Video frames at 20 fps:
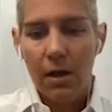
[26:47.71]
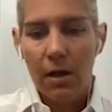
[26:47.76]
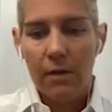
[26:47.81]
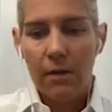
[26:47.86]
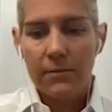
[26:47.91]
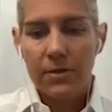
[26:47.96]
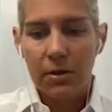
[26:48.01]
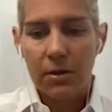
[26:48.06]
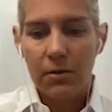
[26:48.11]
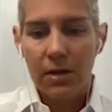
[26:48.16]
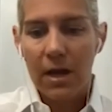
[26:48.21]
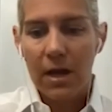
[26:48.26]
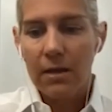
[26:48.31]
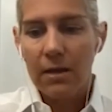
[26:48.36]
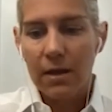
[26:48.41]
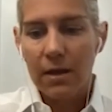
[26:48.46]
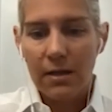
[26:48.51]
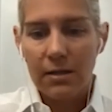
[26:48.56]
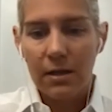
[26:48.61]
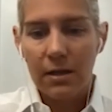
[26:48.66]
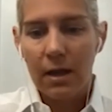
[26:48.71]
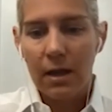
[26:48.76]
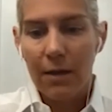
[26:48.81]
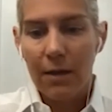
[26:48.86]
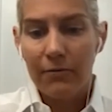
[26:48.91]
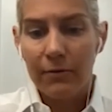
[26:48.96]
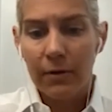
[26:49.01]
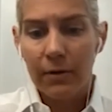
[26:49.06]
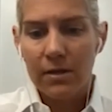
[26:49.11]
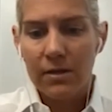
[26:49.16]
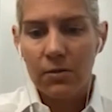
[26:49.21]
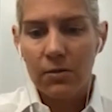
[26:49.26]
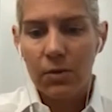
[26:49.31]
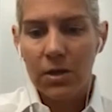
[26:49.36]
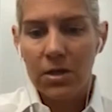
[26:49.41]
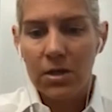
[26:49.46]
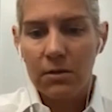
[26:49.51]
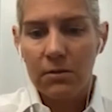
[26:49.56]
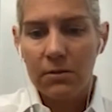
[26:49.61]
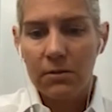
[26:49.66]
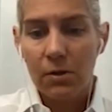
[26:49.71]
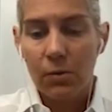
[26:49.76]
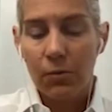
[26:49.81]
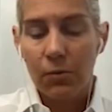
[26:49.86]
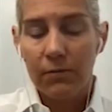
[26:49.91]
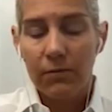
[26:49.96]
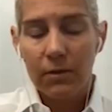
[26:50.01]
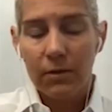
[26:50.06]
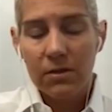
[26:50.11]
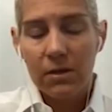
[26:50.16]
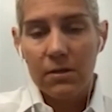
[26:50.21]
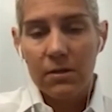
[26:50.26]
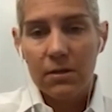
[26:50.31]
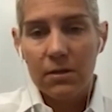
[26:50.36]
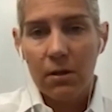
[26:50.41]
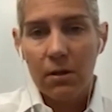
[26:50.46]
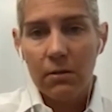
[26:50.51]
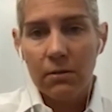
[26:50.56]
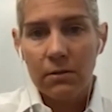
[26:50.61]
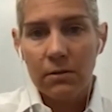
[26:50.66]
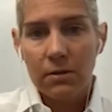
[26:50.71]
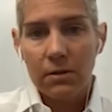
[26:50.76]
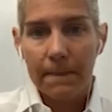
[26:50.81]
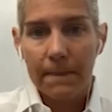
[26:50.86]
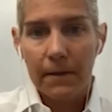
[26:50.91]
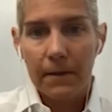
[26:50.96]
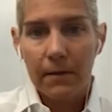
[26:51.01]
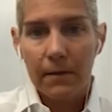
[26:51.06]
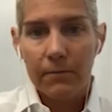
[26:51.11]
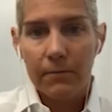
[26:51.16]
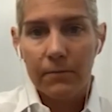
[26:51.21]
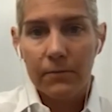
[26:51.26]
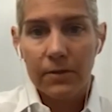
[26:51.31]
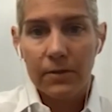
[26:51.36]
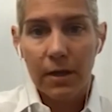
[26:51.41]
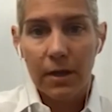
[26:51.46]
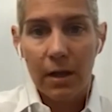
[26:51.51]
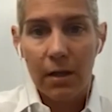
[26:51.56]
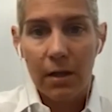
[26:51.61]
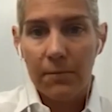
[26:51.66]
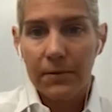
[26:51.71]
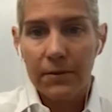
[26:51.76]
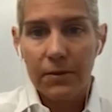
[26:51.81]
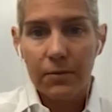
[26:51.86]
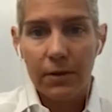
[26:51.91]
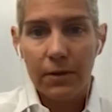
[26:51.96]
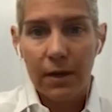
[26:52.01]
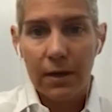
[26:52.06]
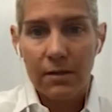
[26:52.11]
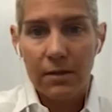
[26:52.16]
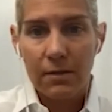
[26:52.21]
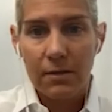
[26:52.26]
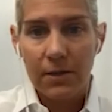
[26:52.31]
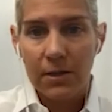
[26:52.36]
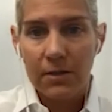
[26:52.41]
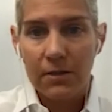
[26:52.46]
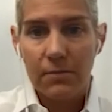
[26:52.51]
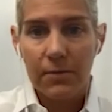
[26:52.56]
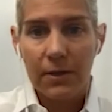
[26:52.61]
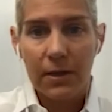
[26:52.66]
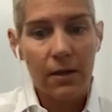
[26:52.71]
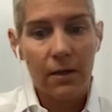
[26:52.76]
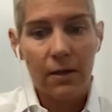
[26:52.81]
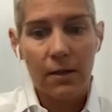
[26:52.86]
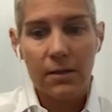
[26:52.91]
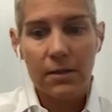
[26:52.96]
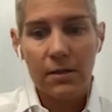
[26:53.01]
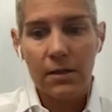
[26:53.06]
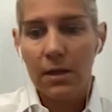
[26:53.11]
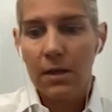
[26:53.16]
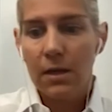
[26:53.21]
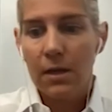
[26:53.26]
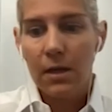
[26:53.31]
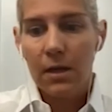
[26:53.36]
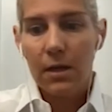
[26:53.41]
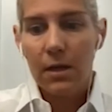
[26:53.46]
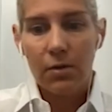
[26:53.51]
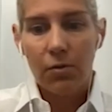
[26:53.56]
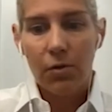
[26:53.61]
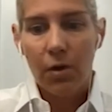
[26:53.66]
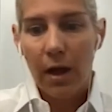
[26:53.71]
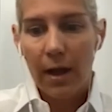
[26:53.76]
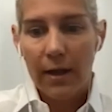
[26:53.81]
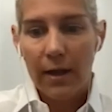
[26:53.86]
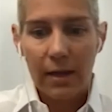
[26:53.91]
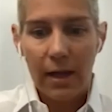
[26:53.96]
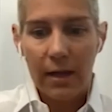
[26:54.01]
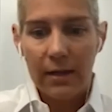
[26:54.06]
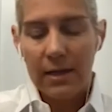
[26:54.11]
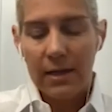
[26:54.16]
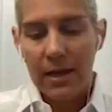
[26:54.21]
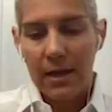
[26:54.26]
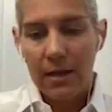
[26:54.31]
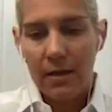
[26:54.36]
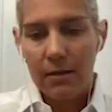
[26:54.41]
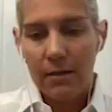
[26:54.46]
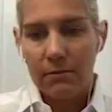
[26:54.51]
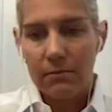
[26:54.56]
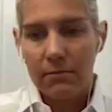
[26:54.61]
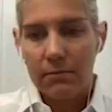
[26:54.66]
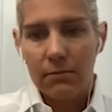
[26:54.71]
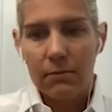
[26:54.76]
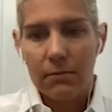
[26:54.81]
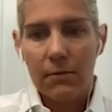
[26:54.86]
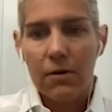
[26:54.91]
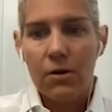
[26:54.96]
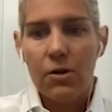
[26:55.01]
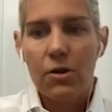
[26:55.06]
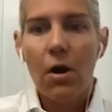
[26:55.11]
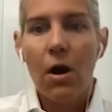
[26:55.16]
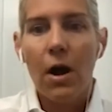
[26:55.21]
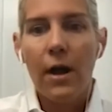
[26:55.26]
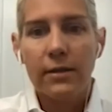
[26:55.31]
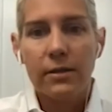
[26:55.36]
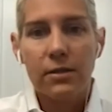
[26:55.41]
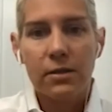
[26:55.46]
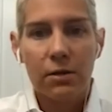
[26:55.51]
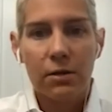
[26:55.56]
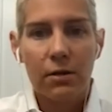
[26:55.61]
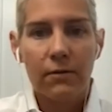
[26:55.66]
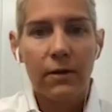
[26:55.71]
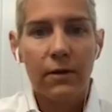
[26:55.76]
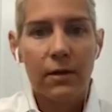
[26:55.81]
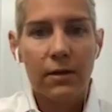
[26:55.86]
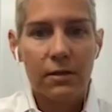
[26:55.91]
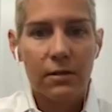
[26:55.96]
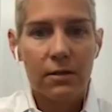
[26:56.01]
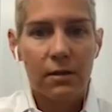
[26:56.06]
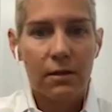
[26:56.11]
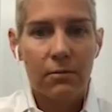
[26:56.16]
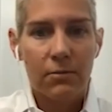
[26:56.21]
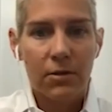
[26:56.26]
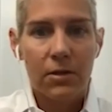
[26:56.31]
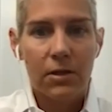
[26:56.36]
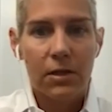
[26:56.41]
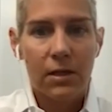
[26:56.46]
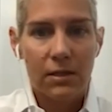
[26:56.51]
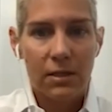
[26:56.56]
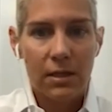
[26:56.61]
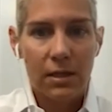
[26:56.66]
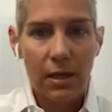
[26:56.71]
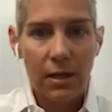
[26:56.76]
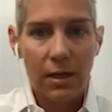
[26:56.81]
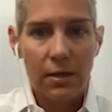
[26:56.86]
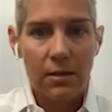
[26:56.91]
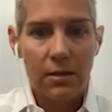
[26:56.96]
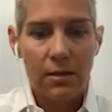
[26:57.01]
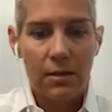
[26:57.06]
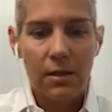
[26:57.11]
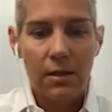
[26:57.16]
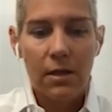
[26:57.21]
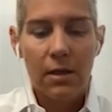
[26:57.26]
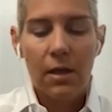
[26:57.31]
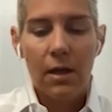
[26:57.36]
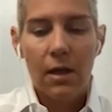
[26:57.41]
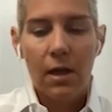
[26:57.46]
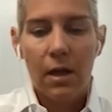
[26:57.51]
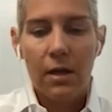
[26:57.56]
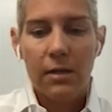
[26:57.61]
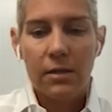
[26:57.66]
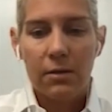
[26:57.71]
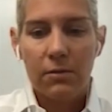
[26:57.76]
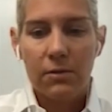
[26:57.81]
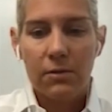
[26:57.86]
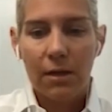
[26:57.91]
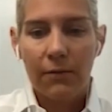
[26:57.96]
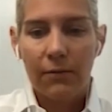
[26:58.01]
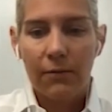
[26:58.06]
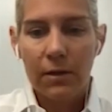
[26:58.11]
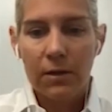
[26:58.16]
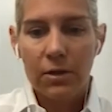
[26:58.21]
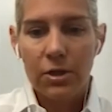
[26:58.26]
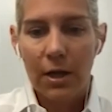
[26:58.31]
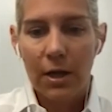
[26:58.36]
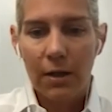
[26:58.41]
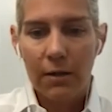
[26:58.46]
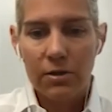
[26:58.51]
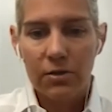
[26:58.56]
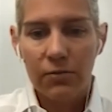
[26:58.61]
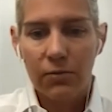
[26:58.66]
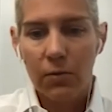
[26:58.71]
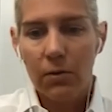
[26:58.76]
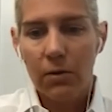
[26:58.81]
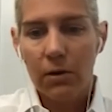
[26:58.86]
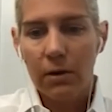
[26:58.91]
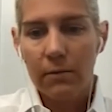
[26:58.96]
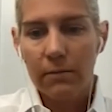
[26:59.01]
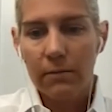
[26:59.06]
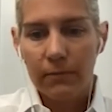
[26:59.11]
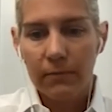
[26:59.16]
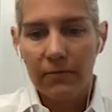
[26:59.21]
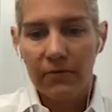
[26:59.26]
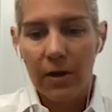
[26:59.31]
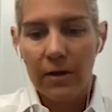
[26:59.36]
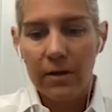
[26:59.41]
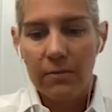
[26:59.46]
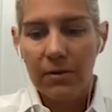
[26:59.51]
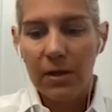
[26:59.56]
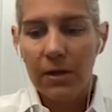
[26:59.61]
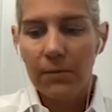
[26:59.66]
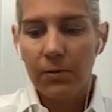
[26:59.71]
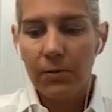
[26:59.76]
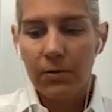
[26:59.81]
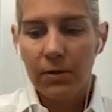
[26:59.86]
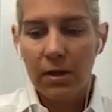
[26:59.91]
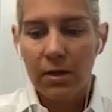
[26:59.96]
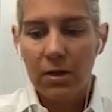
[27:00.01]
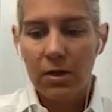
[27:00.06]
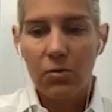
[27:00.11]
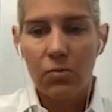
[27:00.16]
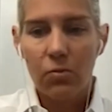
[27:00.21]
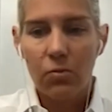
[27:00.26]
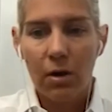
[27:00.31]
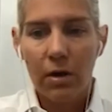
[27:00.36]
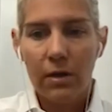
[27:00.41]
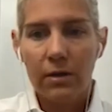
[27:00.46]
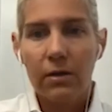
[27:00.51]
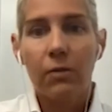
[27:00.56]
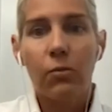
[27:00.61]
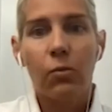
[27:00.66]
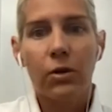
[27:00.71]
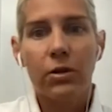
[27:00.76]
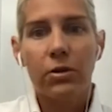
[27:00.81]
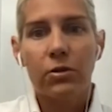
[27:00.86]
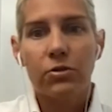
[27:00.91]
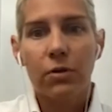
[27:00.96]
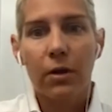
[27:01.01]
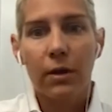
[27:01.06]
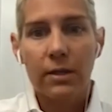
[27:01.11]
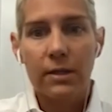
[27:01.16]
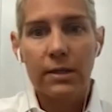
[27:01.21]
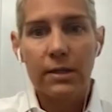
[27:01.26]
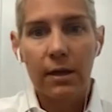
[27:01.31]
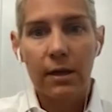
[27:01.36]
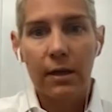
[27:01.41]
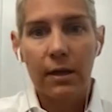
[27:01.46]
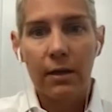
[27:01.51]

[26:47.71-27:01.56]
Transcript: So that's a gap for us. And we've used consultants, to help us with estimates because, I can't not service the community's needs. So it's definitely a challenge for finding people that you want when you're trying to scale a